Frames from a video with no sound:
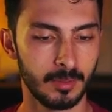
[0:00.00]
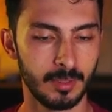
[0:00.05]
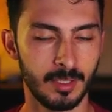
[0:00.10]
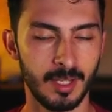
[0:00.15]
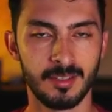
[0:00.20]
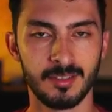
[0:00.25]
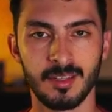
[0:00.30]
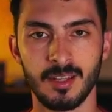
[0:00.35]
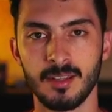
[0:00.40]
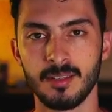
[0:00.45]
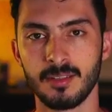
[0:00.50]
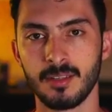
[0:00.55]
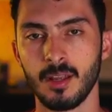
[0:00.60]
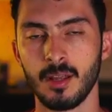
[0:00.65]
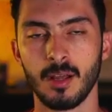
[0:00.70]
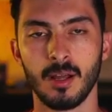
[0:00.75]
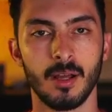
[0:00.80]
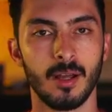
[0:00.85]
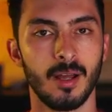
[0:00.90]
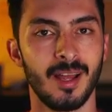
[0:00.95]
This is
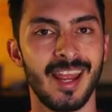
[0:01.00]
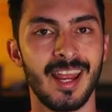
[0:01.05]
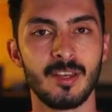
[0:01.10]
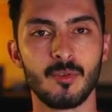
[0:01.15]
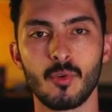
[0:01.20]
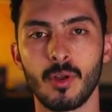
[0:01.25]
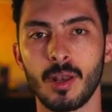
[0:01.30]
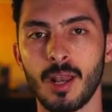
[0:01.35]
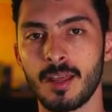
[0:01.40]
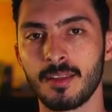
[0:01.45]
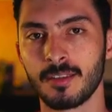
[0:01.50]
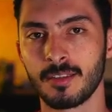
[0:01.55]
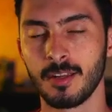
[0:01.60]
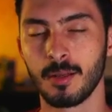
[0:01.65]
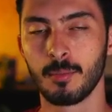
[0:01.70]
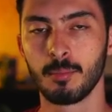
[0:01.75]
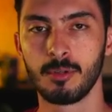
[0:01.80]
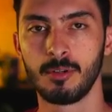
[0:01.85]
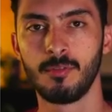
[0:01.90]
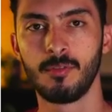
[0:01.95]
an annualized
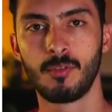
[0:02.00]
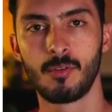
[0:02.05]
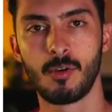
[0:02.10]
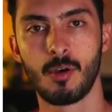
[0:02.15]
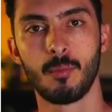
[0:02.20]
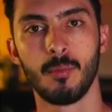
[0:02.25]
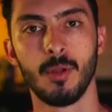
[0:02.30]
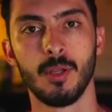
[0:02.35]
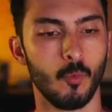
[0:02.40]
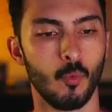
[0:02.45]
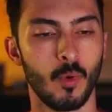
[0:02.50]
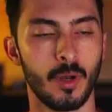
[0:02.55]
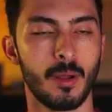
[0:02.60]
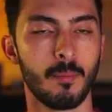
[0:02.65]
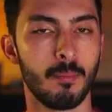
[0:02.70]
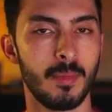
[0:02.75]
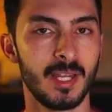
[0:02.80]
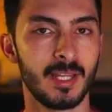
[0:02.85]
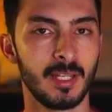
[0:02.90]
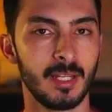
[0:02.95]
number from what
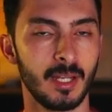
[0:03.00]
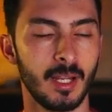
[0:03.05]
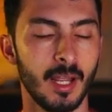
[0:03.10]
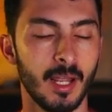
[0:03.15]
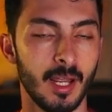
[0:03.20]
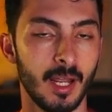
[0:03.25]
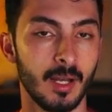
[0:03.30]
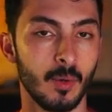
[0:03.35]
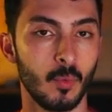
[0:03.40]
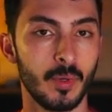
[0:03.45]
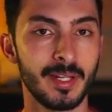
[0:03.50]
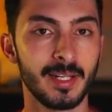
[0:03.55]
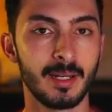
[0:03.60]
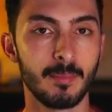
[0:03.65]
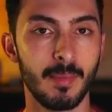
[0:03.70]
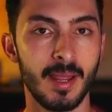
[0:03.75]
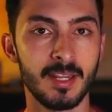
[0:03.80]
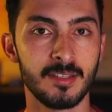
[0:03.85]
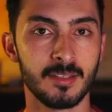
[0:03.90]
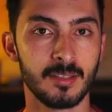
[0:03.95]
I'm making on a weekly
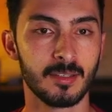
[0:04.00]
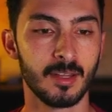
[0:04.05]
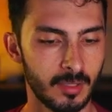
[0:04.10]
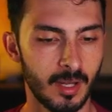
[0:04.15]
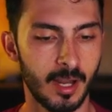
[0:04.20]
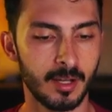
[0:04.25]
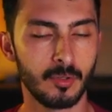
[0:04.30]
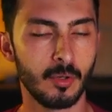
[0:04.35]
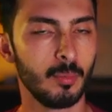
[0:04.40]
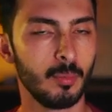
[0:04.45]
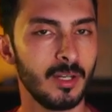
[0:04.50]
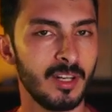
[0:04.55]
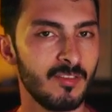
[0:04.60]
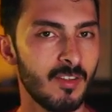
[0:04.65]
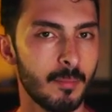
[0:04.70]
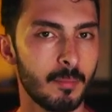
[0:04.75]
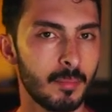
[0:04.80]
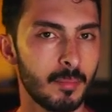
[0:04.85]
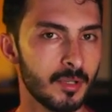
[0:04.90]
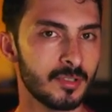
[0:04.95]
basis. I don't believe
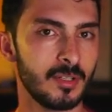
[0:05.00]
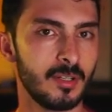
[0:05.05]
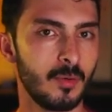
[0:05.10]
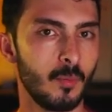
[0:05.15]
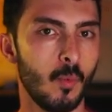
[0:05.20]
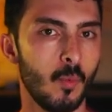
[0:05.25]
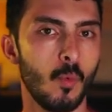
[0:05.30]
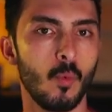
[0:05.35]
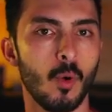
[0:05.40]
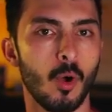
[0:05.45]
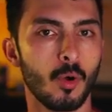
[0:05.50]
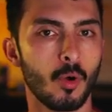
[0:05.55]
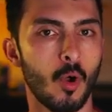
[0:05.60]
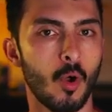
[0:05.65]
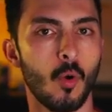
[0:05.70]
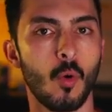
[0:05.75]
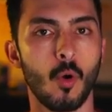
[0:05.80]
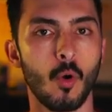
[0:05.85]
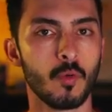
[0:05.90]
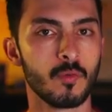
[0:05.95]
I personally will
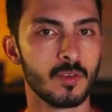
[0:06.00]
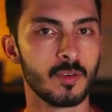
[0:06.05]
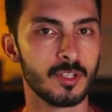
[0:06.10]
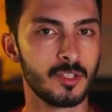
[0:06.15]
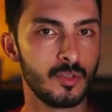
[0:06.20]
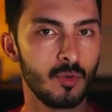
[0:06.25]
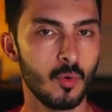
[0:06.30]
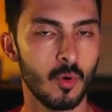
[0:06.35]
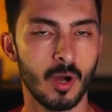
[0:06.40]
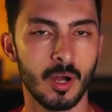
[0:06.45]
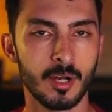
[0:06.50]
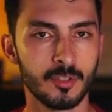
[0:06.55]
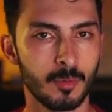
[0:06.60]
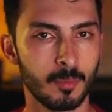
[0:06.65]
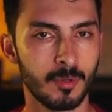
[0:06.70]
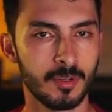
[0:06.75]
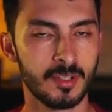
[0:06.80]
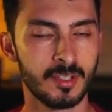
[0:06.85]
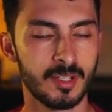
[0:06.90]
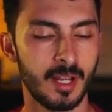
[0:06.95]
go over
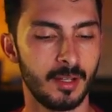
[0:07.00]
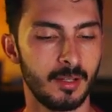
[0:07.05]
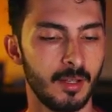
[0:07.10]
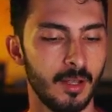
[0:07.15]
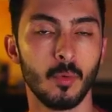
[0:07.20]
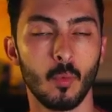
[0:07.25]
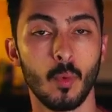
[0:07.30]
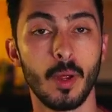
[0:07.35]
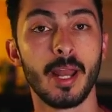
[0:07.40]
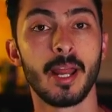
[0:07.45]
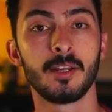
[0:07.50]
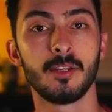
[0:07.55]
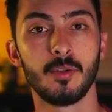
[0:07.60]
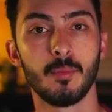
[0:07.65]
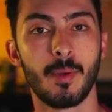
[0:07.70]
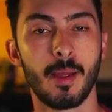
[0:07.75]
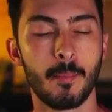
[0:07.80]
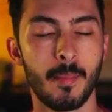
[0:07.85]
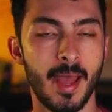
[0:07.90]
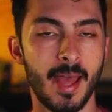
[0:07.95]
200% when I do
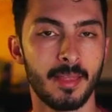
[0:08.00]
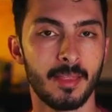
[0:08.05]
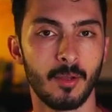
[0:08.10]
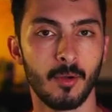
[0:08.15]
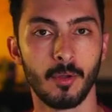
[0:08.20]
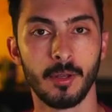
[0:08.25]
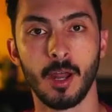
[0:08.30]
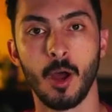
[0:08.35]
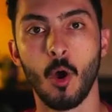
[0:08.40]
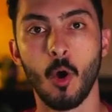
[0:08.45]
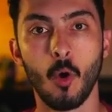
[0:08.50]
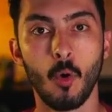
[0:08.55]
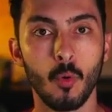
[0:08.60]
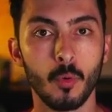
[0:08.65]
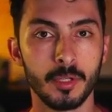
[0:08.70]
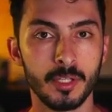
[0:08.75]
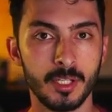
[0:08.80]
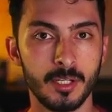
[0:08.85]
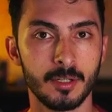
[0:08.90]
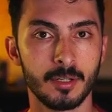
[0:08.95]
my math on a
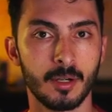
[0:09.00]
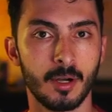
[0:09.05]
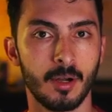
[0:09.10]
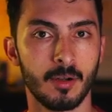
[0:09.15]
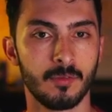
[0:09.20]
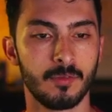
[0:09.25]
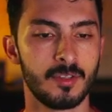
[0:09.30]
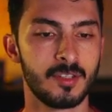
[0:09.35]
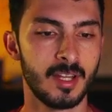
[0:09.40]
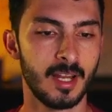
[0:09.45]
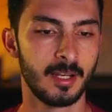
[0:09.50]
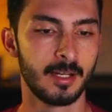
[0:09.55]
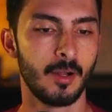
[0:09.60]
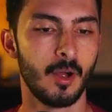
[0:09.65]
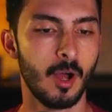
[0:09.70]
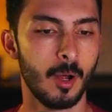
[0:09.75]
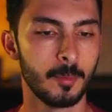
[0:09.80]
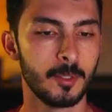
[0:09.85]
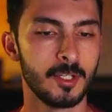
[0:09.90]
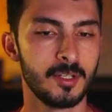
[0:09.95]
whole year of selling
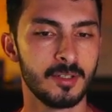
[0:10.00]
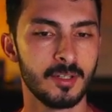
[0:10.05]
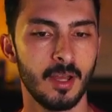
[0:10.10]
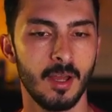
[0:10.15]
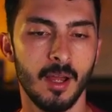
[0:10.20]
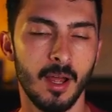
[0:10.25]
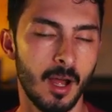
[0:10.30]
options.